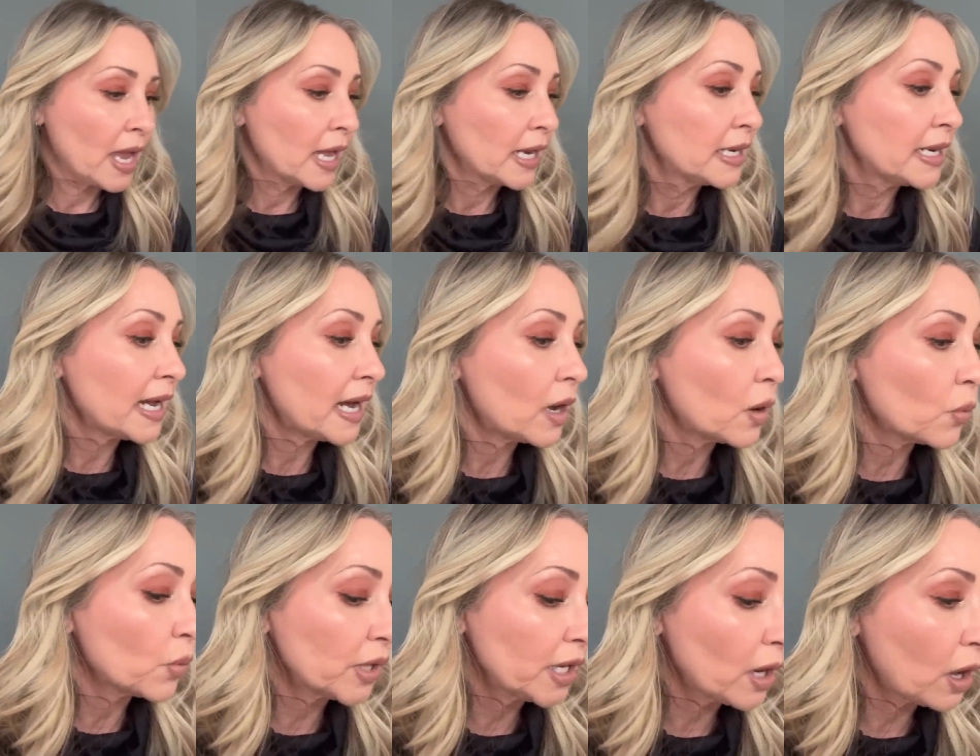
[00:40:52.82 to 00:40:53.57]
Now,
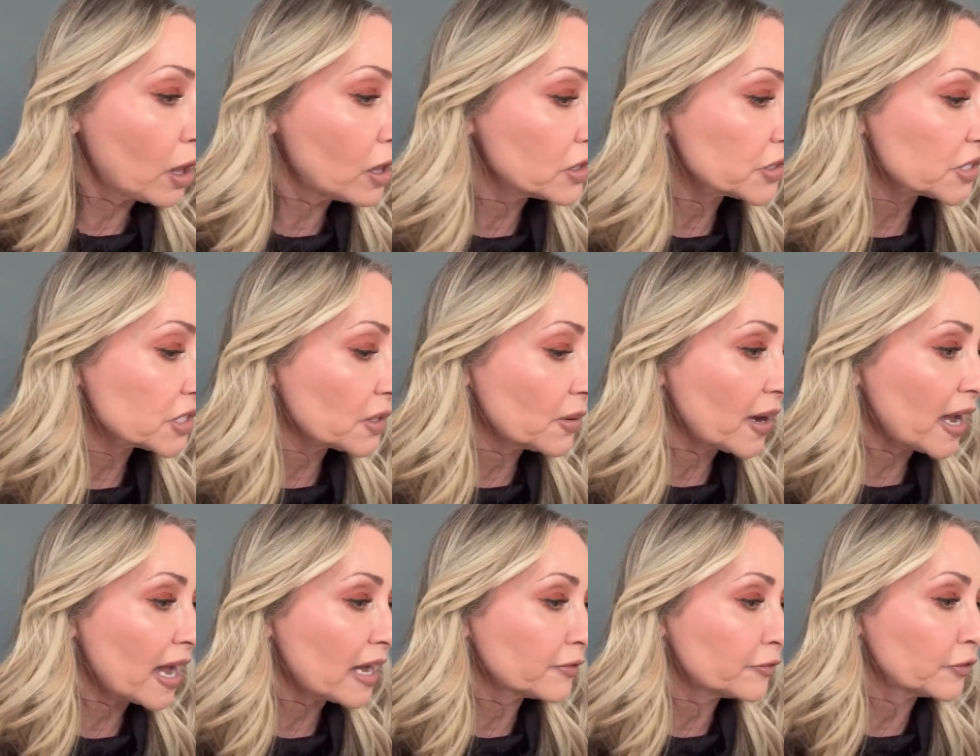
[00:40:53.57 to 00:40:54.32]
we also
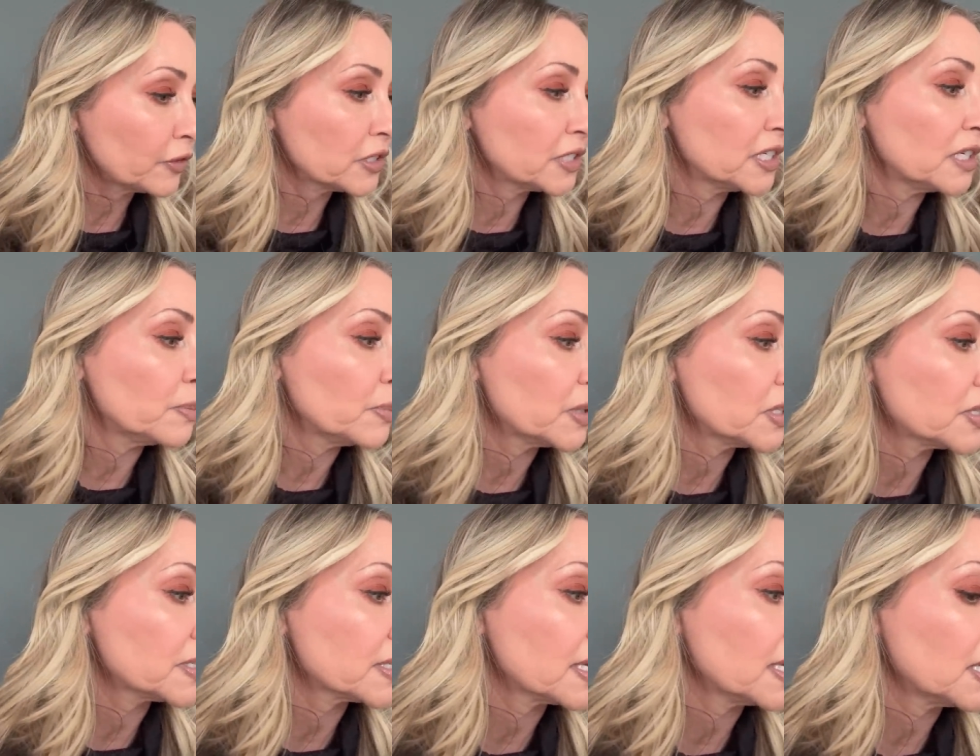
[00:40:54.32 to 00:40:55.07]
have for deeper
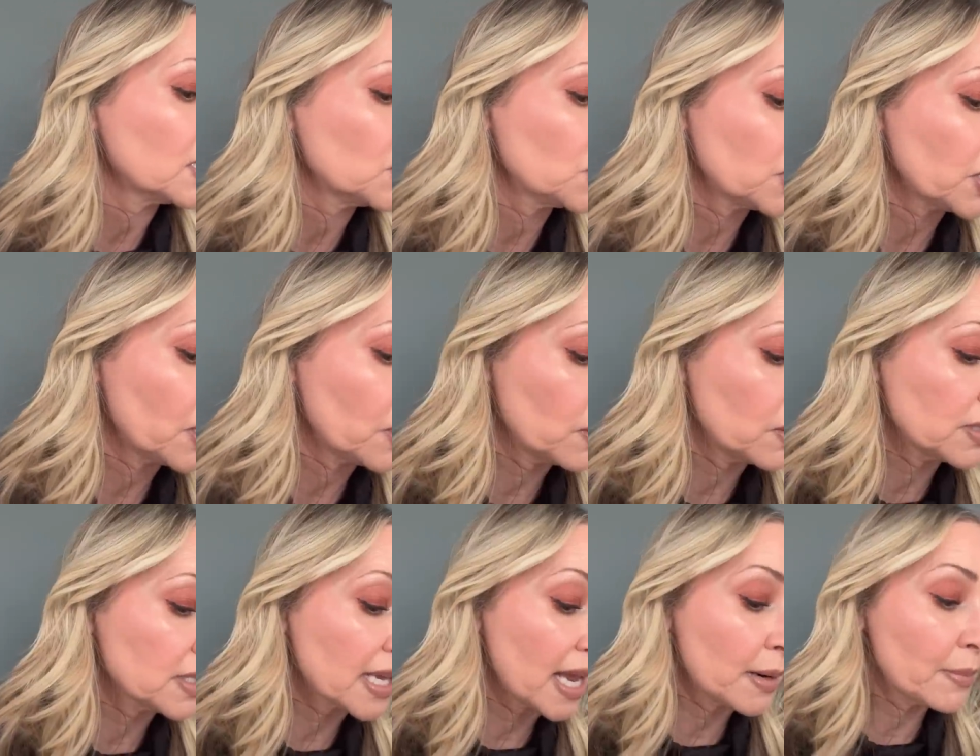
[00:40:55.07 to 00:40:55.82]
skin
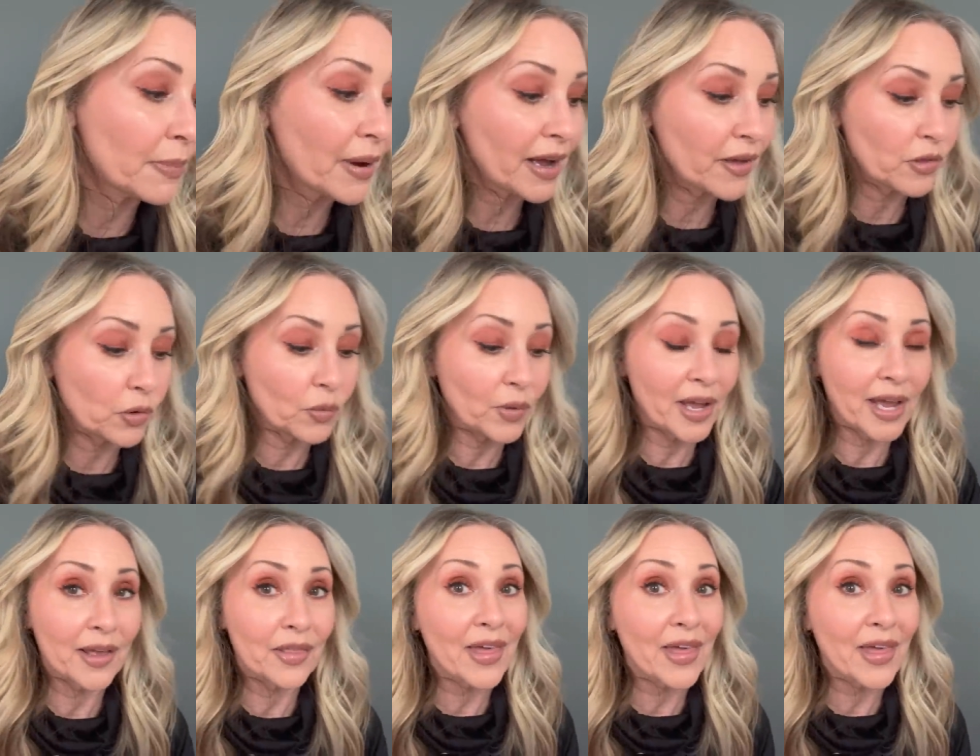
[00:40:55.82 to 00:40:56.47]
tones, and by the way,